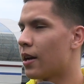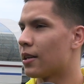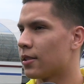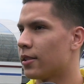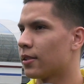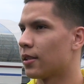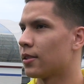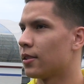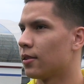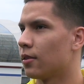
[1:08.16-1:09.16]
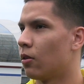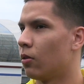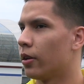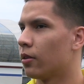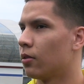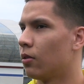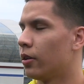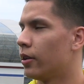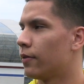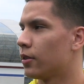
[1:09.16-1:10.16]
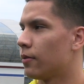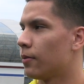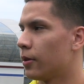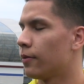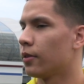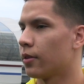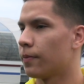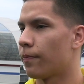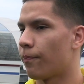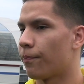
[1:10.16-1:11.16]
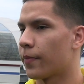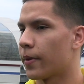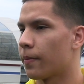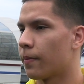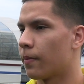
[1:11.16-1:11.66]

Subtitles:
Yeah, as a 6, as a holding defensive midfield. Yeah.